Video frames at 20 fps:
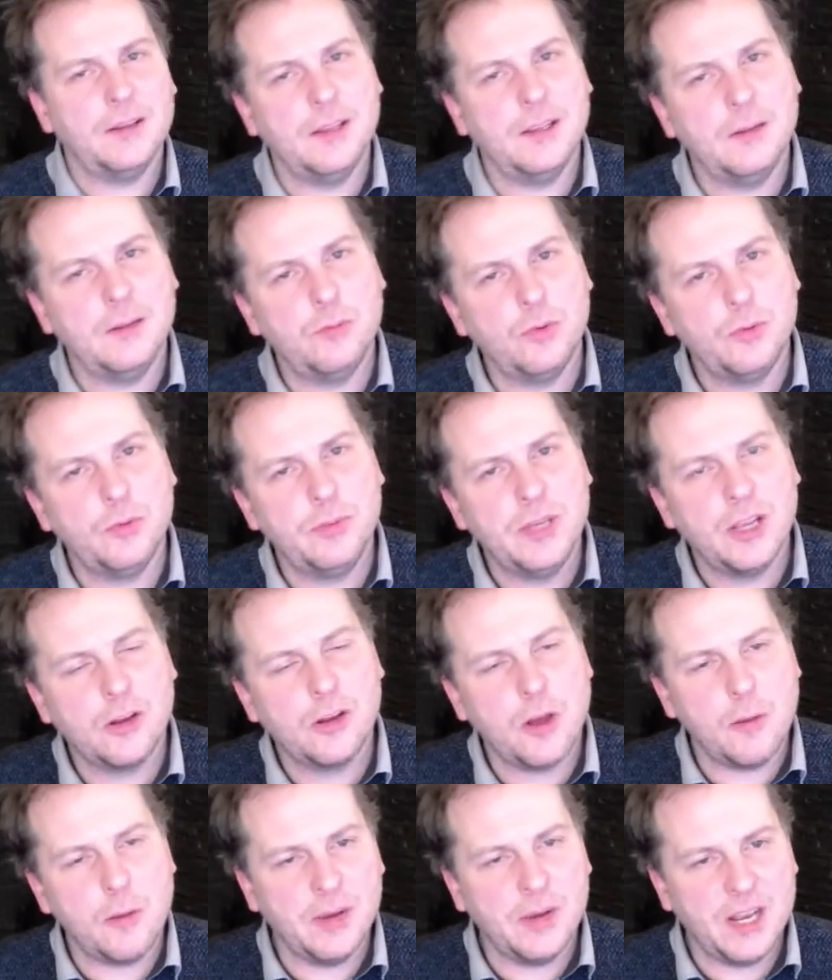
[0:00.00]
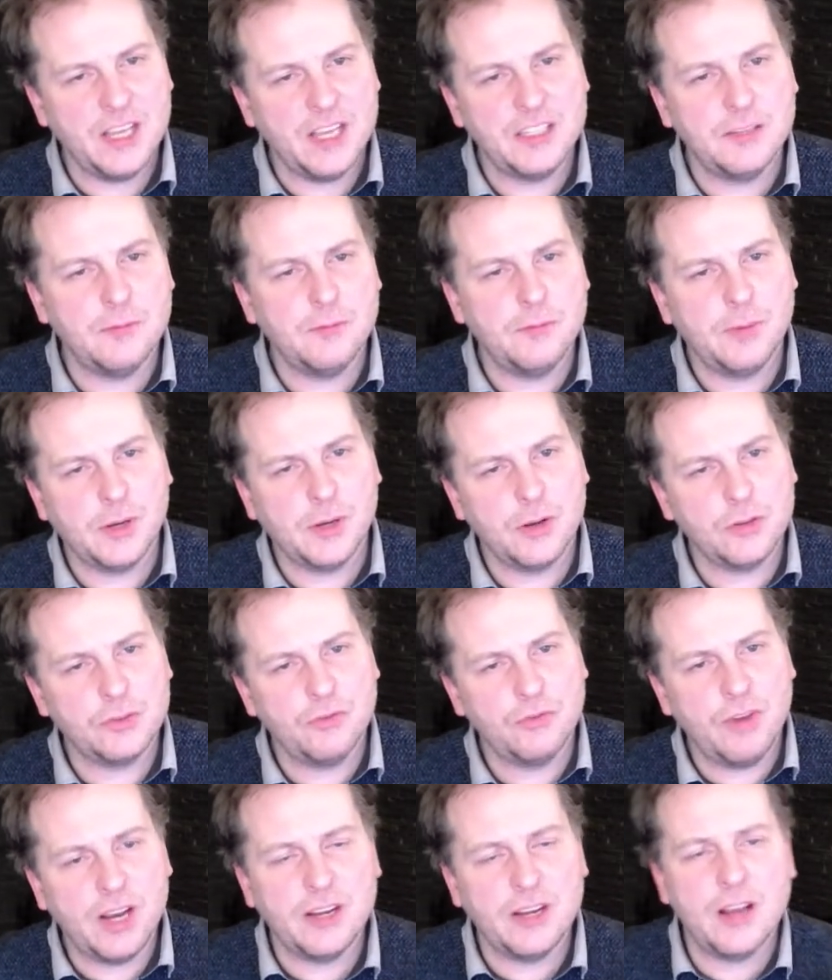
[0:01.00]
it would be a combination, because
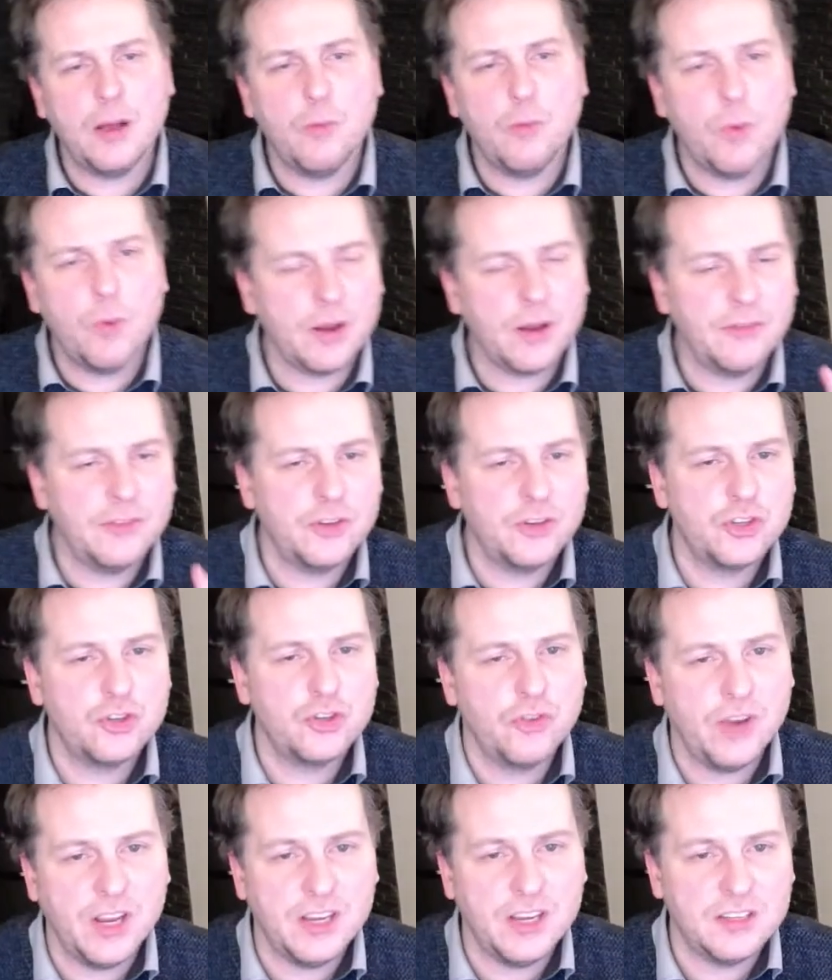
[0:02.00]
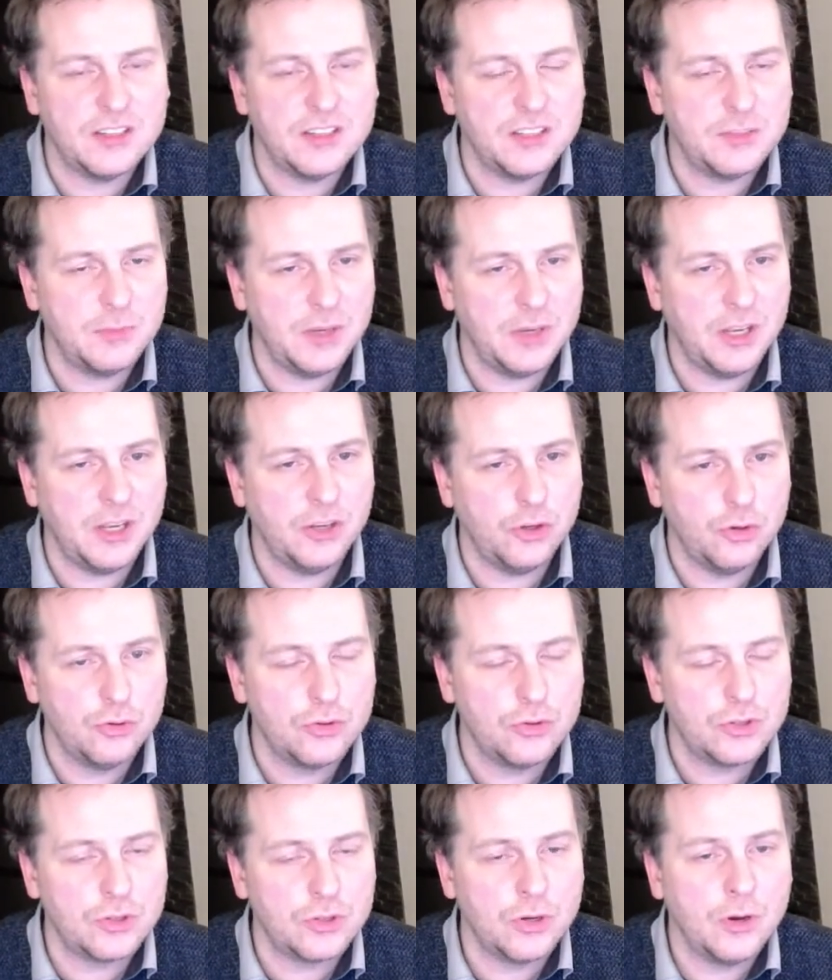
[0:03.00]
right now one of the trays is being
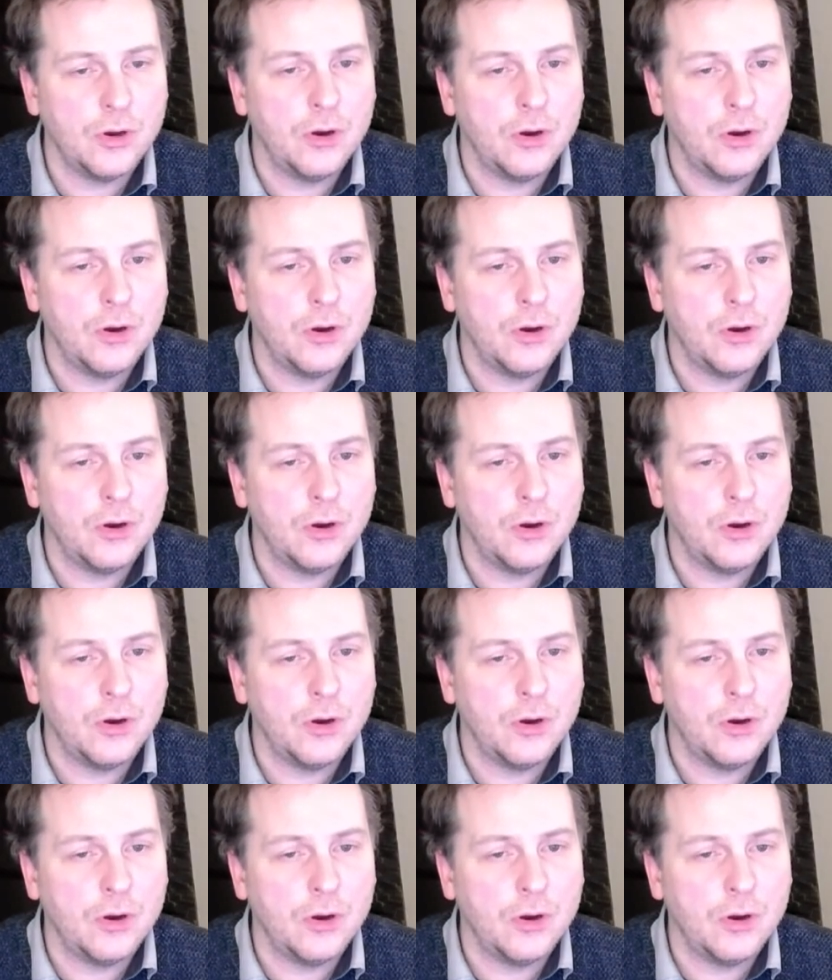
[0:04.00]
used